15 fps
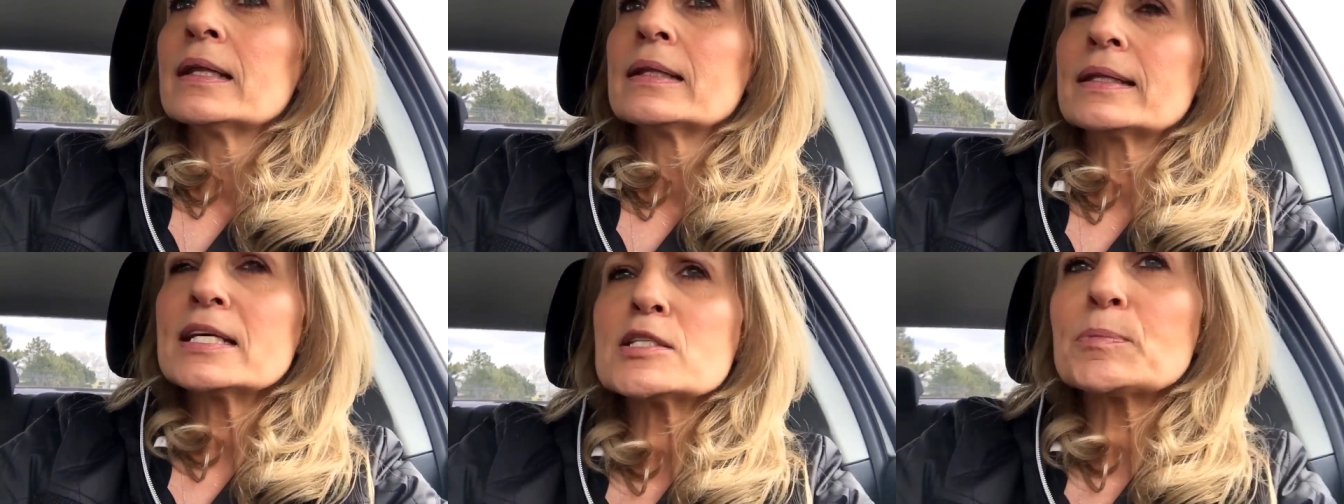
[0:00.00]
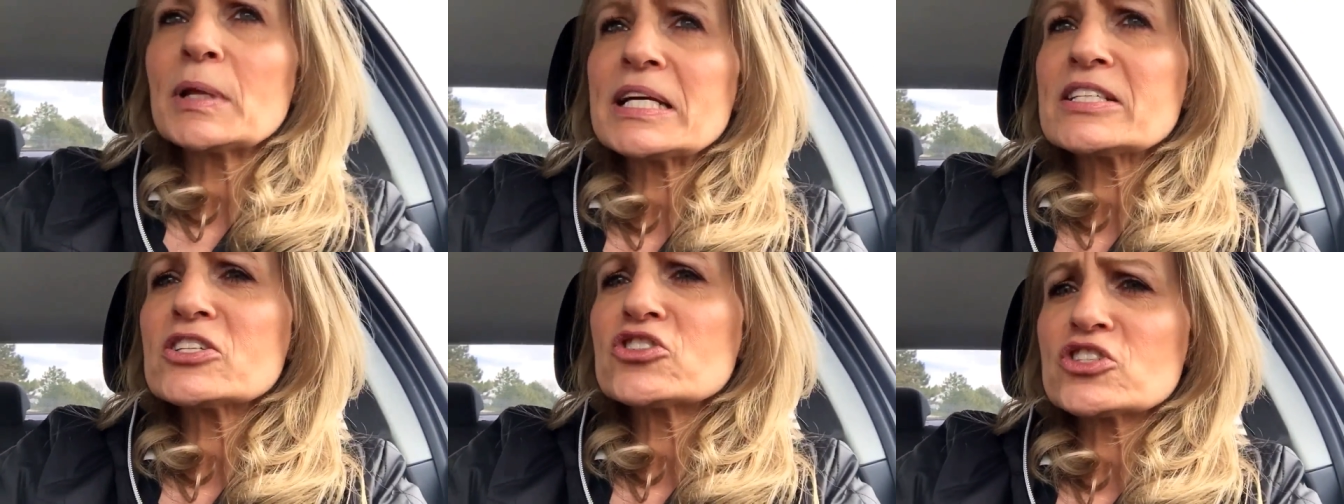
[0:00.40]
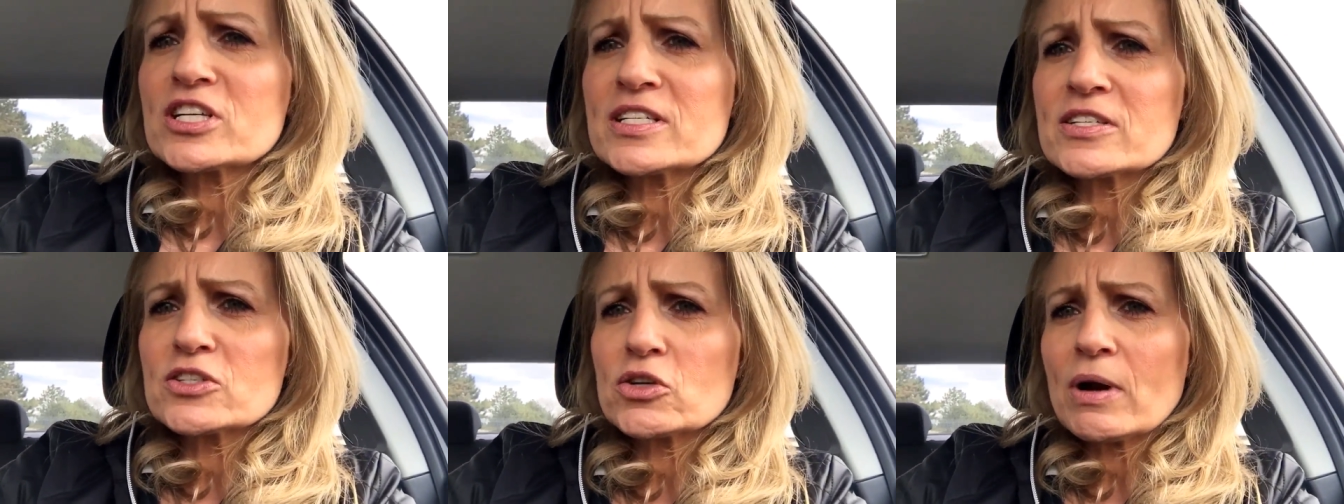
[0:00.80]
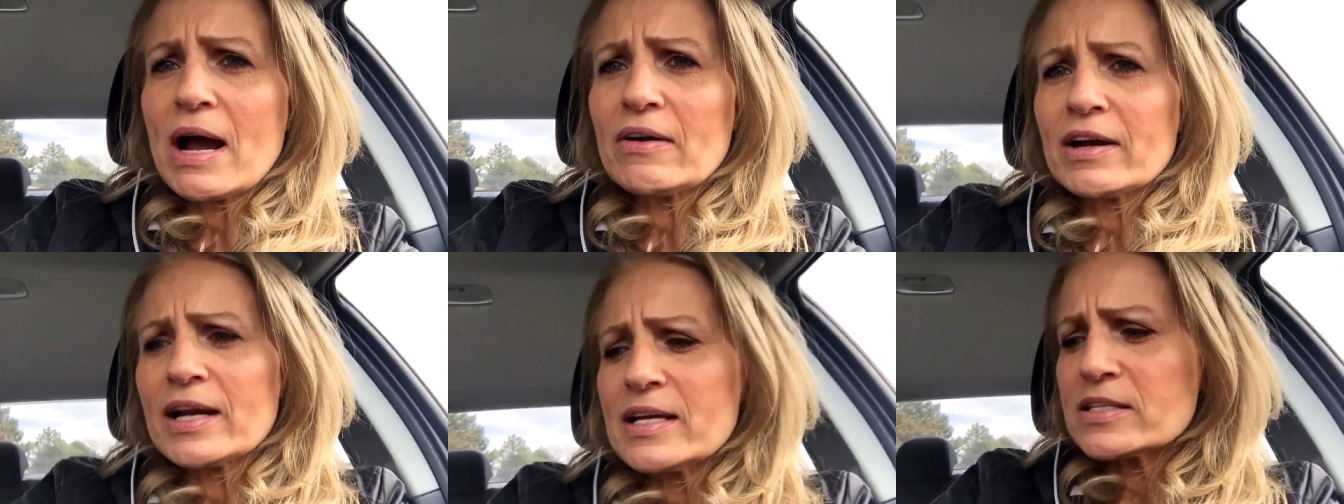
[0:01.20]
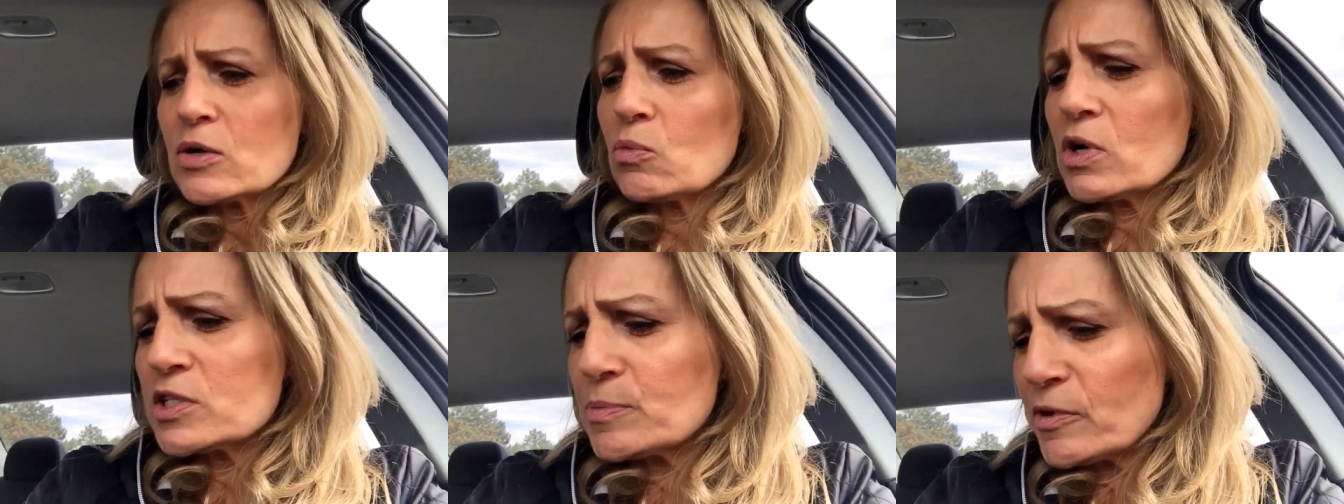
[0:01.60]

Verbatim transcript: This place is just as crowded as it was